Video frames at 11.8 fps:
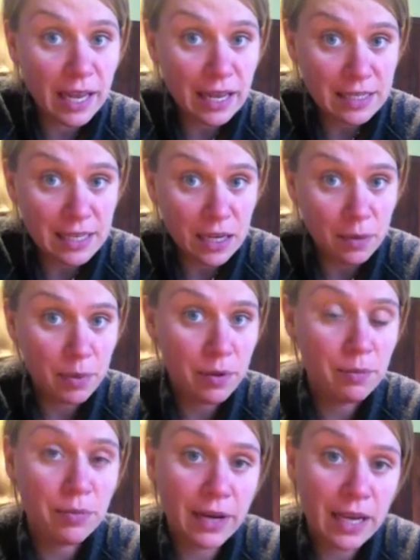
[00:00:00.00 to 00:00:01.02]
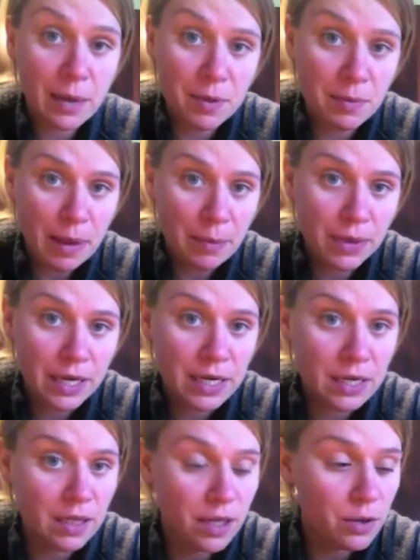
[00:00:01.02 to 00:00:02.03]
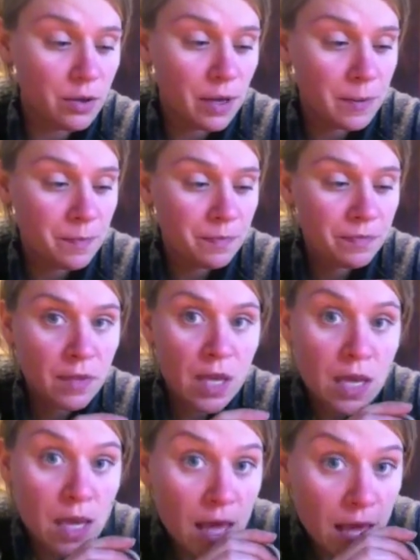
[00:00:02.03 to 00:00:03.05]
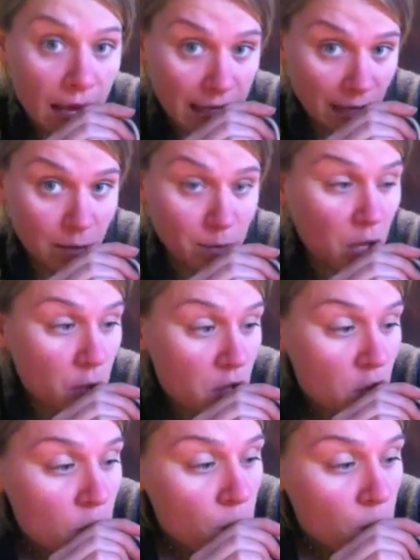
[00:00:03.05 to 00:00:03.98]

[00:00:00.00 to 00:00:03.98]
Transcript: again to help break up the membrane in the yolk. And now I blow.